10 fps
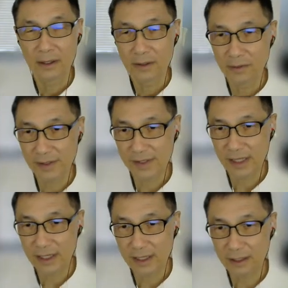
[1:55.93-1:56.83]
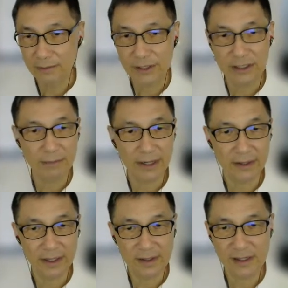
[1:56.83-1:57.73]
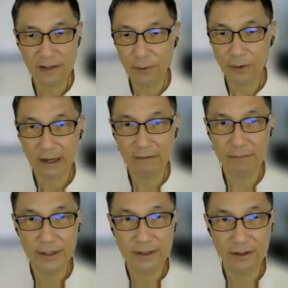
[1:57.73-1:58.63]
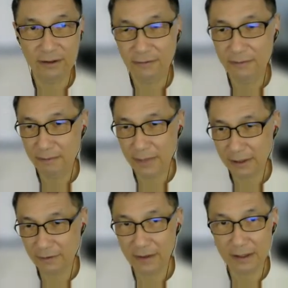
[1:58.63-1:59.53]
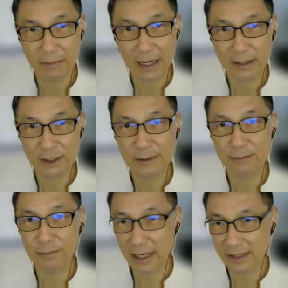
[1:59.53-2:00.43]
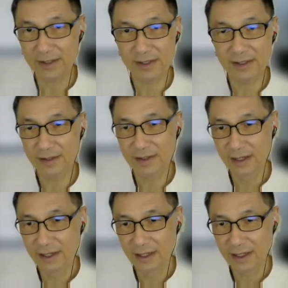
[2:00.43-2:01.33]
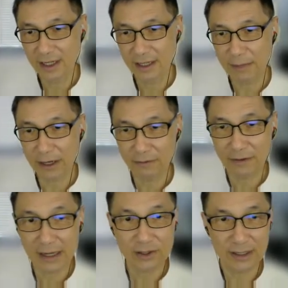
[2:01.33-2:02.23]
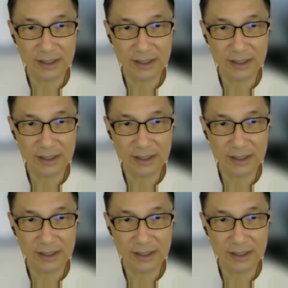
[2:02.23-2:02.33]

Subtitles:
The study commissioned by the Singapore government of management practices in manufacturing